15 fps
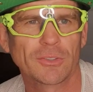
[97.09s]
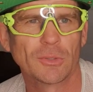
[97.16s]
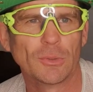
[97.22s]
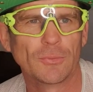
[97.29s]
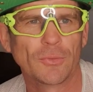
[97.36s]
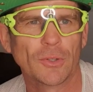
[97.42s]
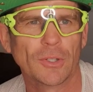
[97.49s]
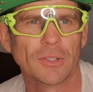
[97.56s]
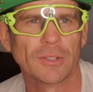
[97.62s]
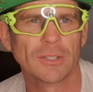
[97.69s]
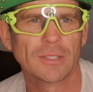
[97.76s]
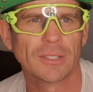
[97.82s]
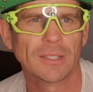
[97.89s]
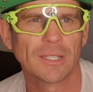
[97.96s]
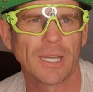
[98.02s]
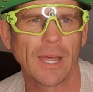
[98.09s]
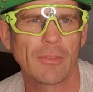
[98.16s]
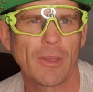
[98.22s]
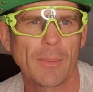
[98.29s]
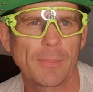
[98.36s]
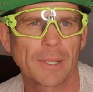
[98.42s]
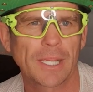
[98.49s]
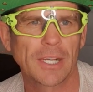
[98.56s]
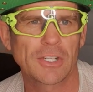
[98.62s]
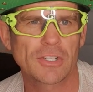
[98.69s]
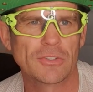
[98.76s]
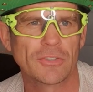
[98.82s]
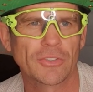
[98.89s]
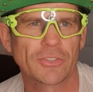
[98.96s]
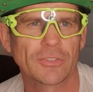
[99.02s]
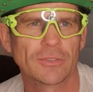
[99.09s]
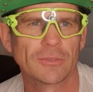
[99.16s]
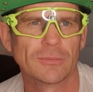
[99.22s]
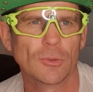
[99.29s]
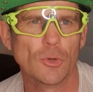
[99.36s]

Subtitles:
good for other applications.